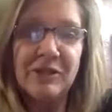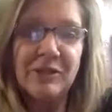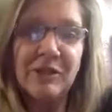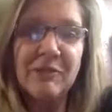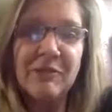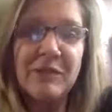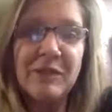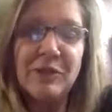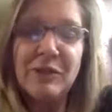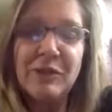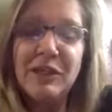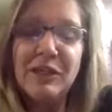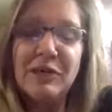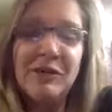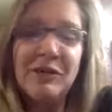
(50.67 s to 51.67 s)
So if my
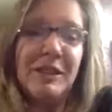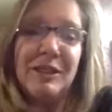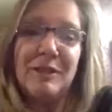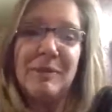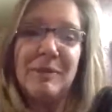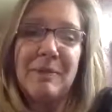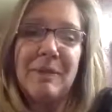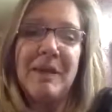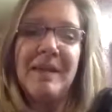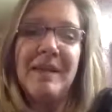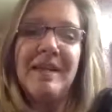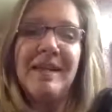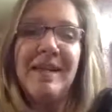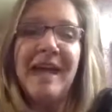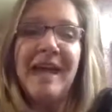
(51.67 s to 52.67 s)
story intrigues you a bit,
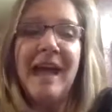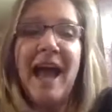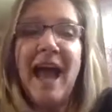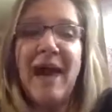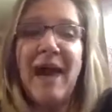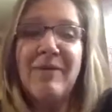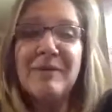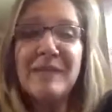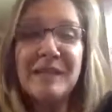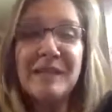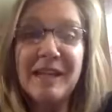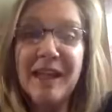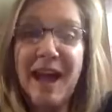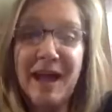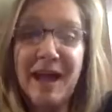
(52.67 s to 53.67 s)
I would
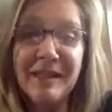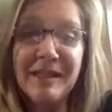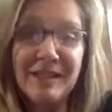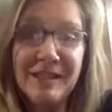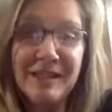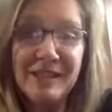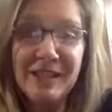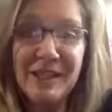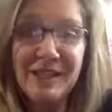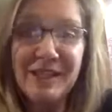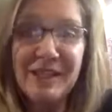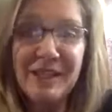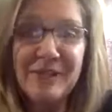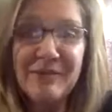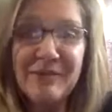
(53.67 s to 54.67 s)
highly suggest
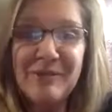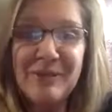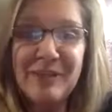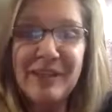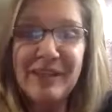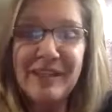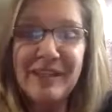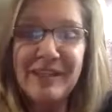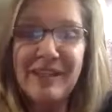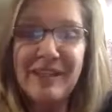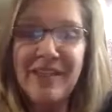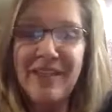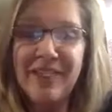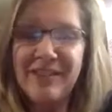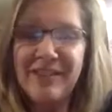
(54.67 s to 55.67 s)
that you join us
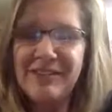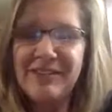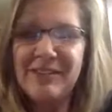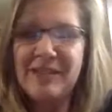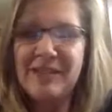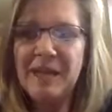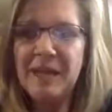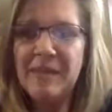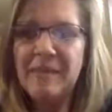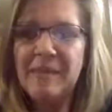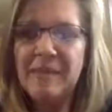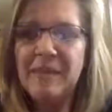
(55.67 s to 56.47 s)
on Thursday.